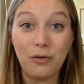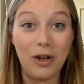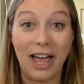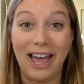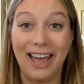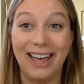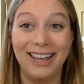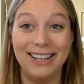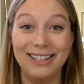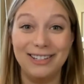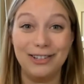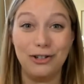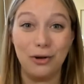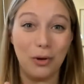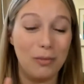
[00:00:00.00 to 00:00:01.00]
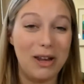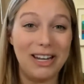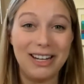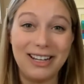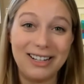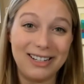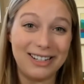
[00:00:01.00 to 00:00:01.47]
and you're
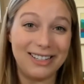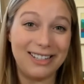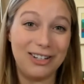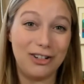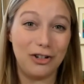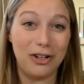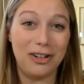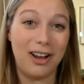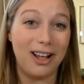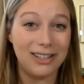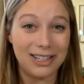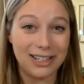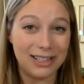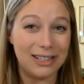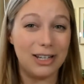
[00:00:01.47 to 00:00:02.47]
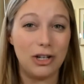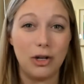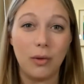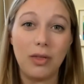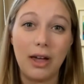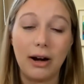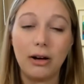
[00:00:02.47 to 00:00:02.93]
making a decision not to continue
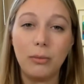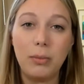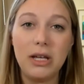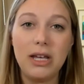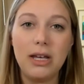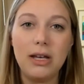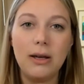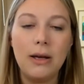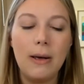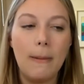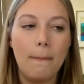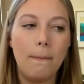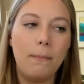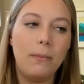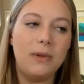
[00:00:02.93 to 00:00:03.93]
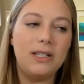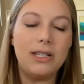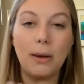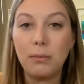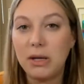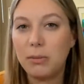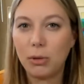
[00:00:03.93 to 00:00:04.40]
therapy.
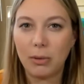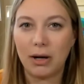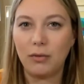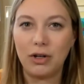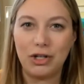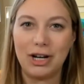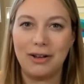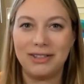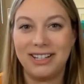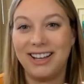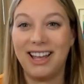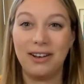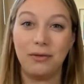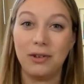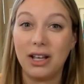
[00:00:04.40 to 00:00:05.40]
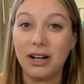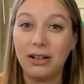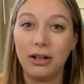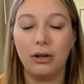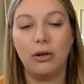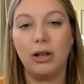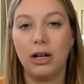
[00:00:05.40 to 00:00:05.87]
Some people might reach out to kind of get a
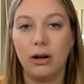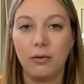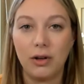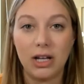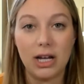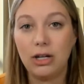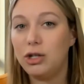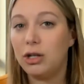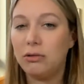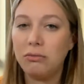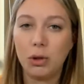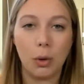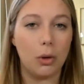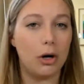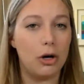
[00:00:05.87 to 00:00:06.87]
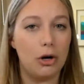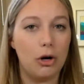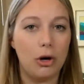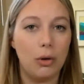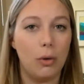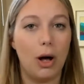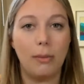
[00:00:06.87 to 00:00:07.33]
little clarification. You're in
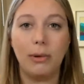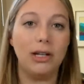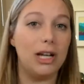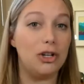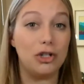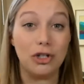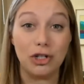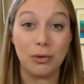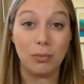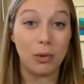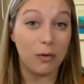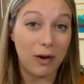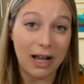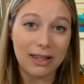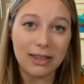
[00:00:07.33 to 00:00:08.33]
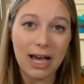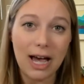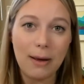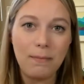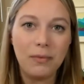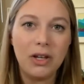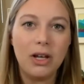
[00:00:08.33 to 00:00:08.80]
no obligation to provide
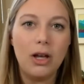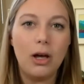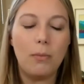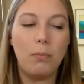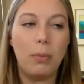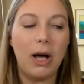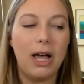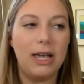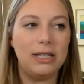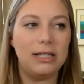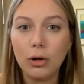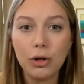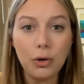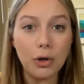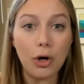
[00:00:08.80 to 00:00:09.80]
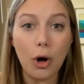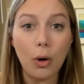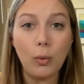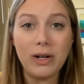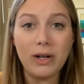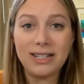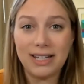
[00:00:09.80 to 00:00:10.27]
that, but you can
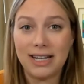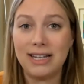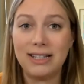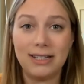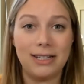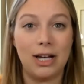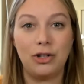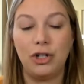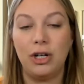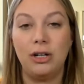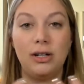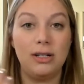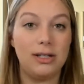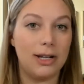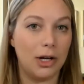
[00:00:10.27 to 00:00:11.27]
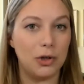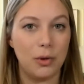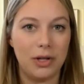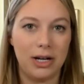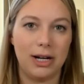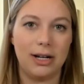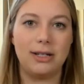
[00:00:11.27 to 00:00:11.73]
always in session schedule
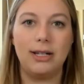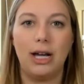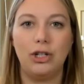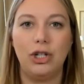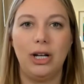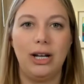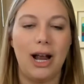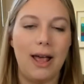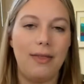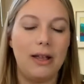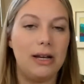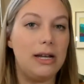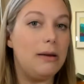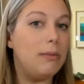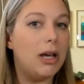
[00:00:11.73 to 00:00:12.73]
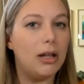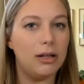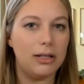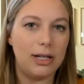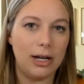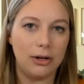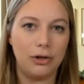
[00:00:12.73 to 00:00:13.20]
the next session and then email a
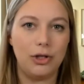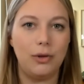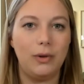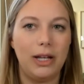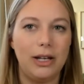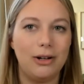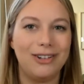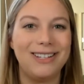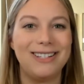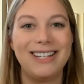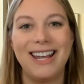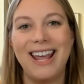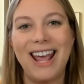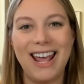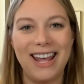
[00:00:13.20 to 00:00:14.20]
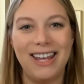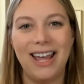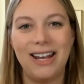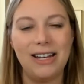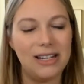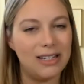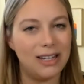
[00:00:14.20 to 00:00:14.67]
day or two later and say, hey, I
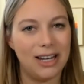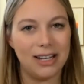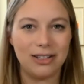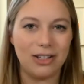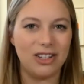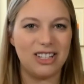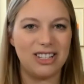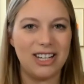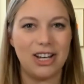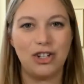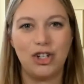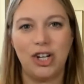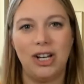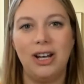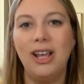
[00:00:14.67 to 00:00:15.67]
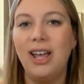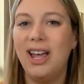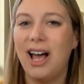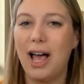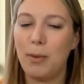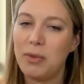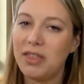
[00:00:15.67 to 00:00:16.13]
need to cancel this session.
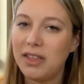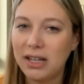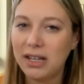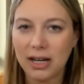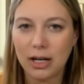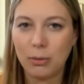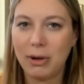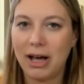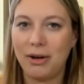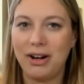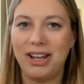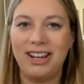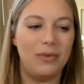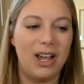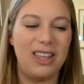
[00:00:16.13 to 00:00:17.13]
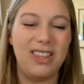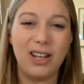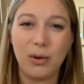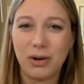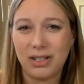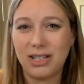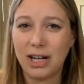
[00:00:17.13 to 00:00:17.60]
I've been thinking about it. I think I
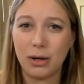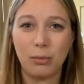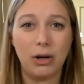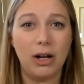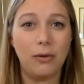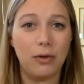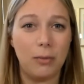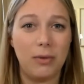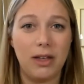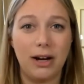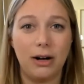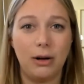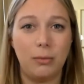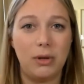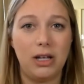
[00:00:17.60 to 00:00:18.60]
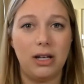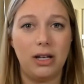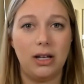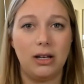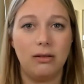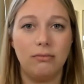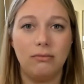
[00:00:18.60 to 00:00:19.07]
want to take a break from
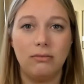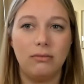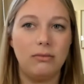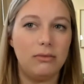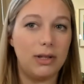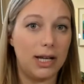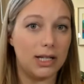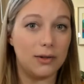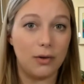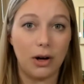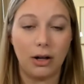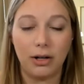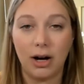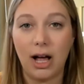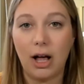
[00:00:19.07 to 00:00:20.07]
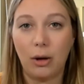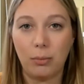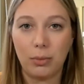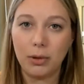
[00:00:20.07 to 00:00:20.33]
therapy. Thanks for all your help.